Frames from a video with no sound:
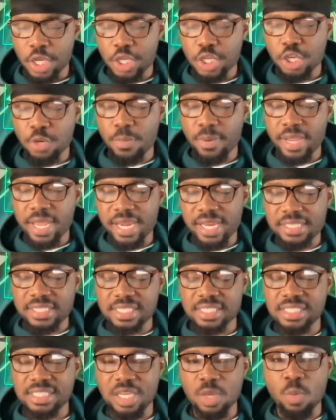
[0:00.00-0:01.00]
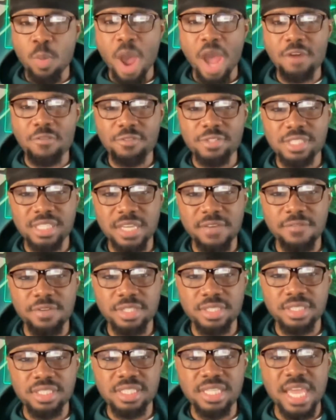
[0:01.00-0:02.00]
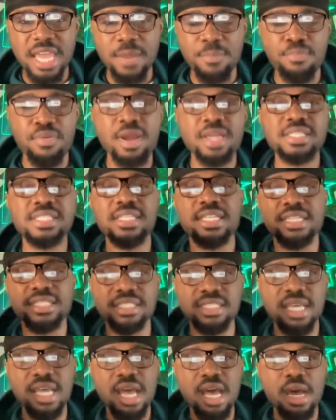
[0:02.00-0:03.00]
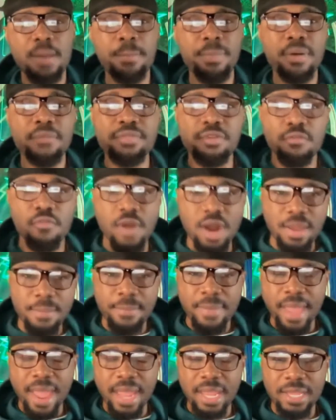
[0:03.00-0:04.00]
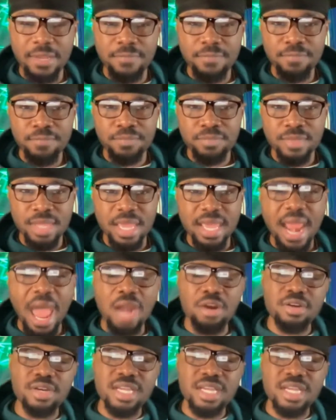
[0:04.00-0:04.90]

you're beginning to see wide receivers take precedence above the running back. And I don't